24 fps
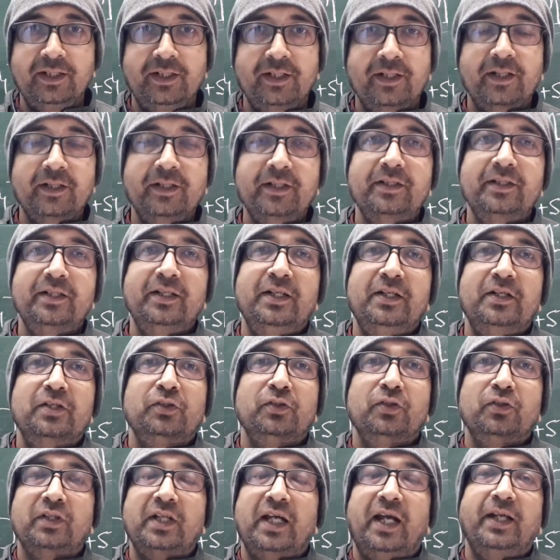Correct?
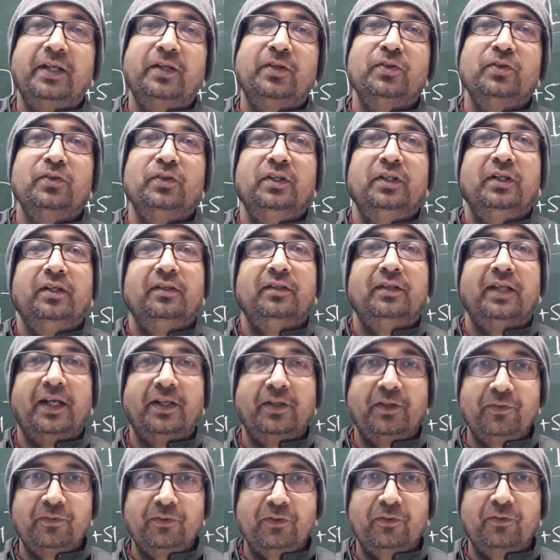So thank you
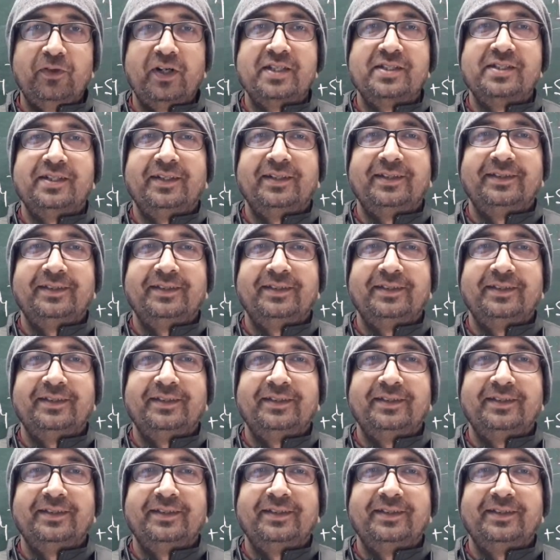for watching.